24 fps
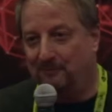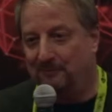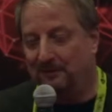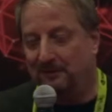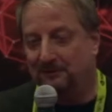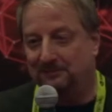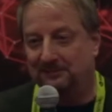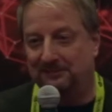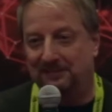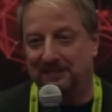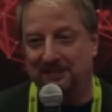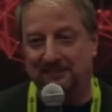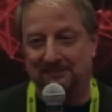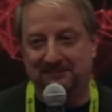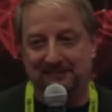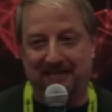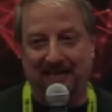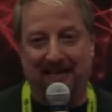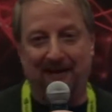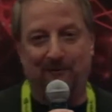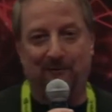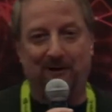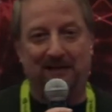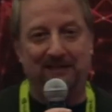you build Science
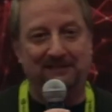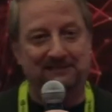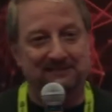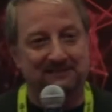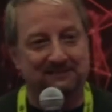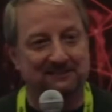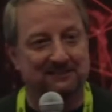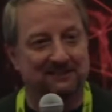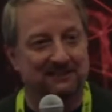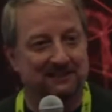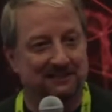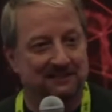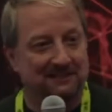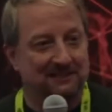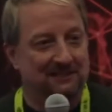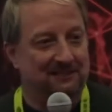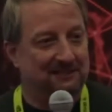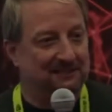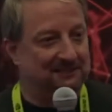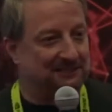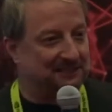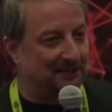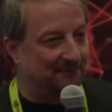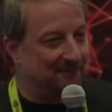Gateways.
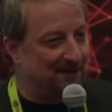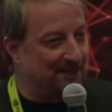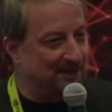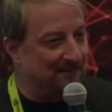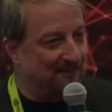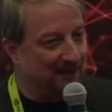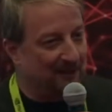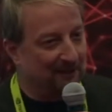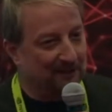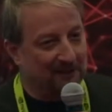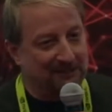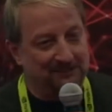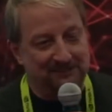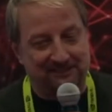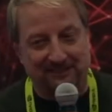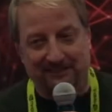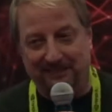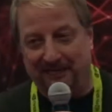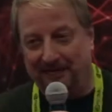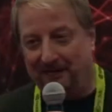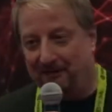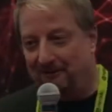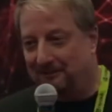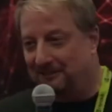Some of them are
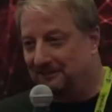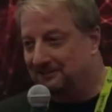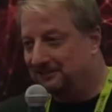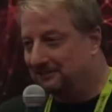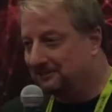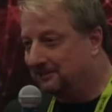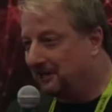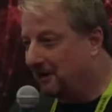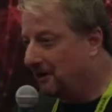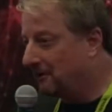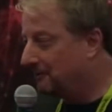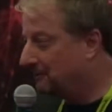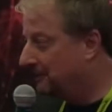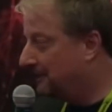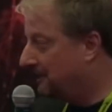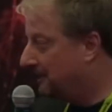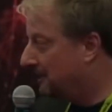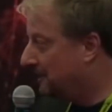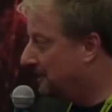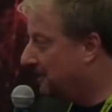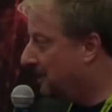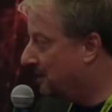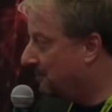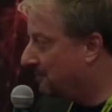listed here. This is hardly
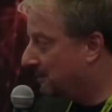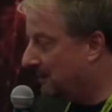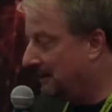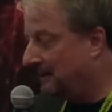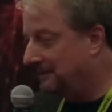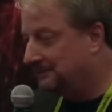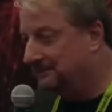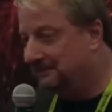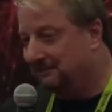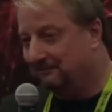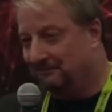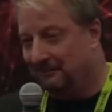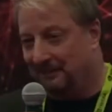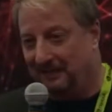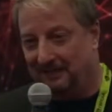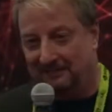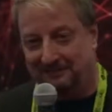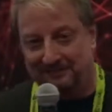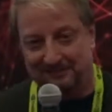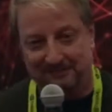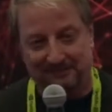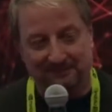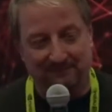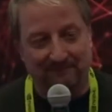a comprehensive
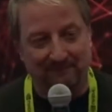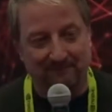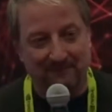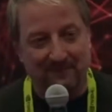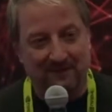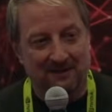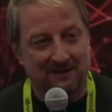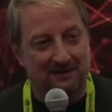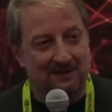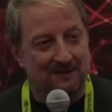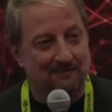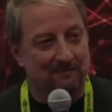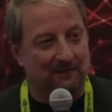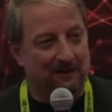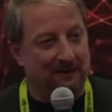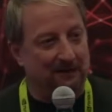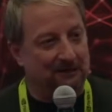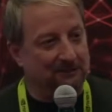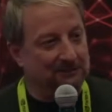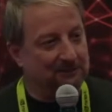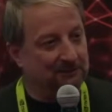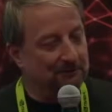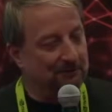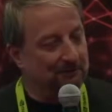list. But
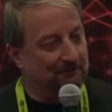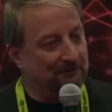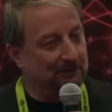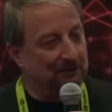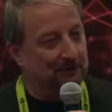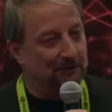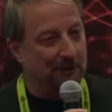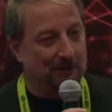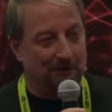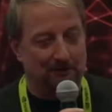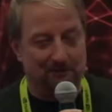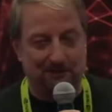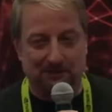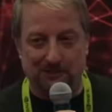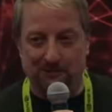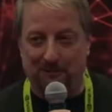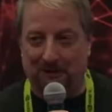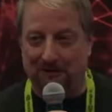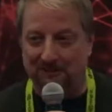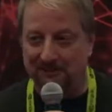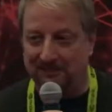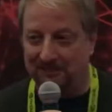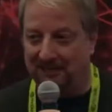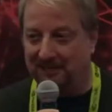also if you go to
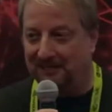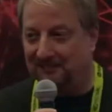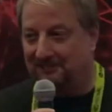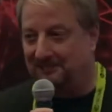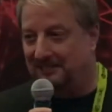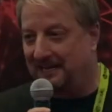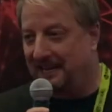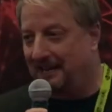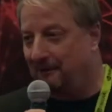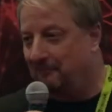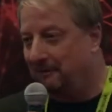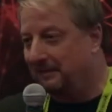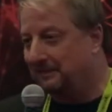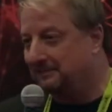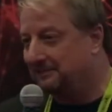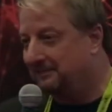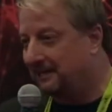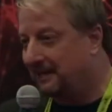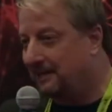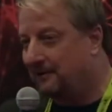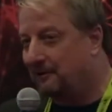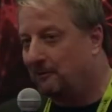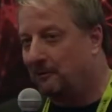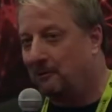our
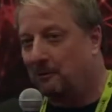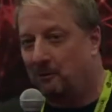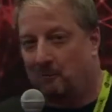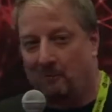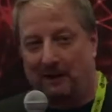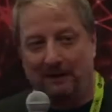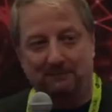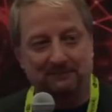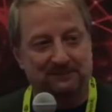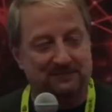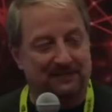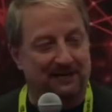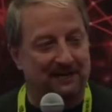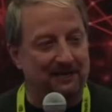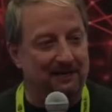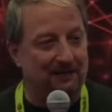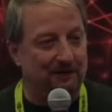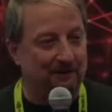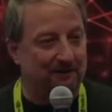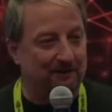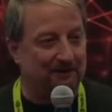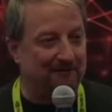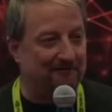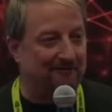sciencegateways.org
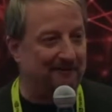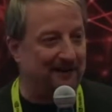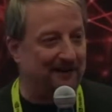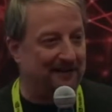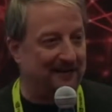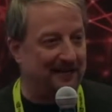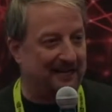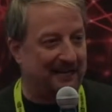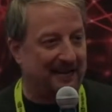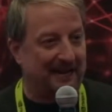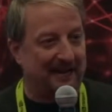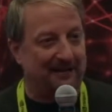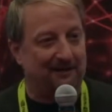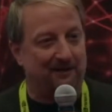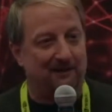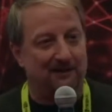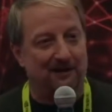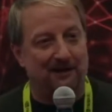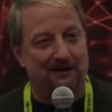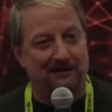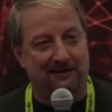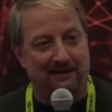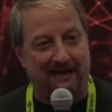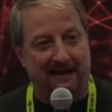website, you can find a
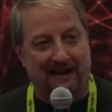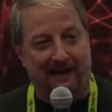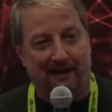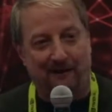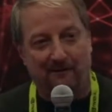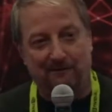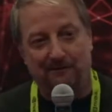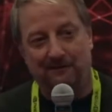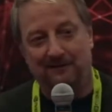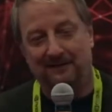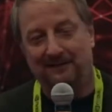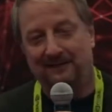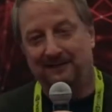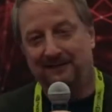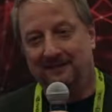catalog now